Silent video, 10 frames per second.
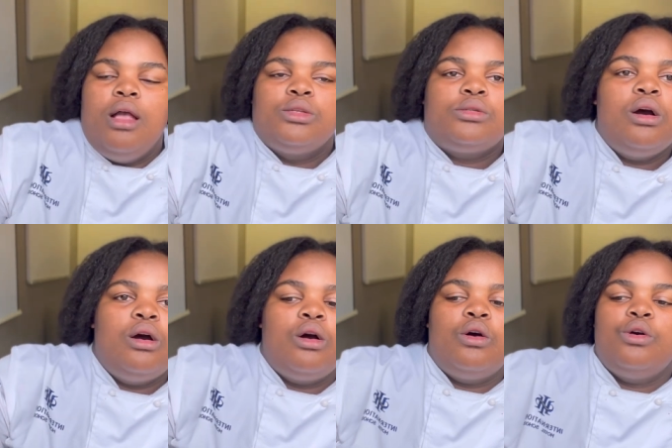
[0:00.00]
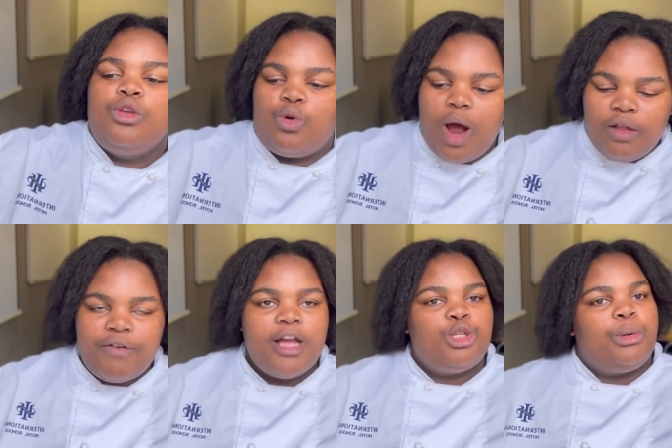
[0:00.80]
So you
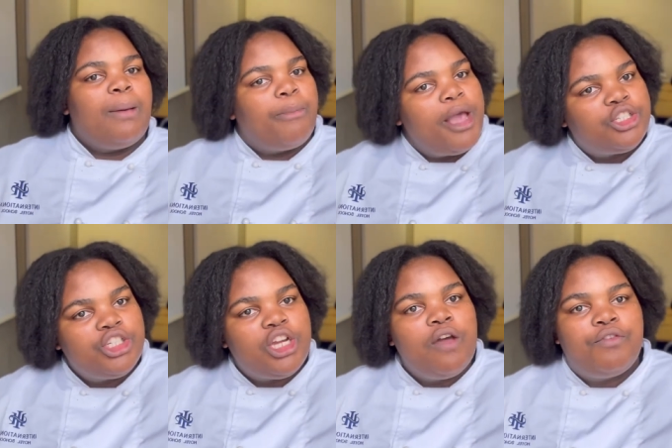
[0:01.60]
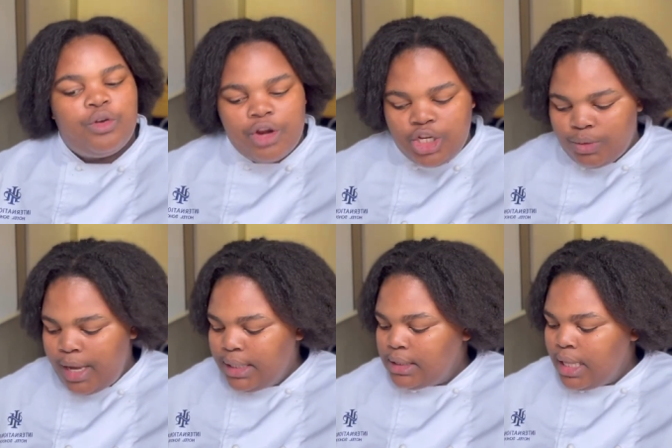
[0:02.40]
qualify to become a pastry chef, you
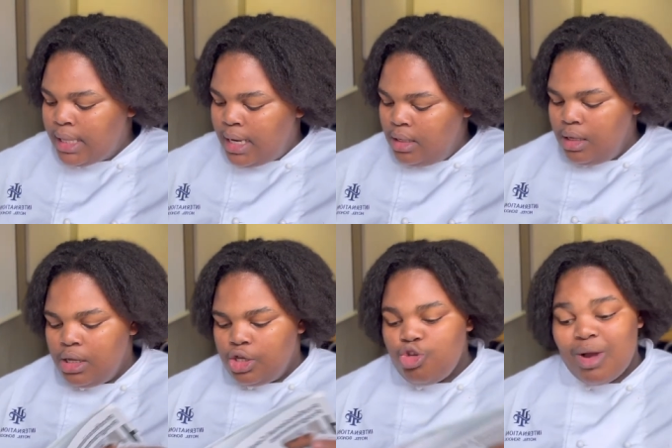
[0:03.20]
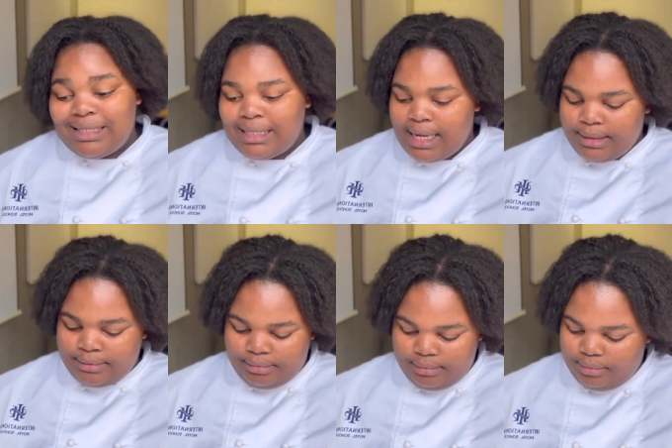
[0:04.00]
graduate, and then you are done.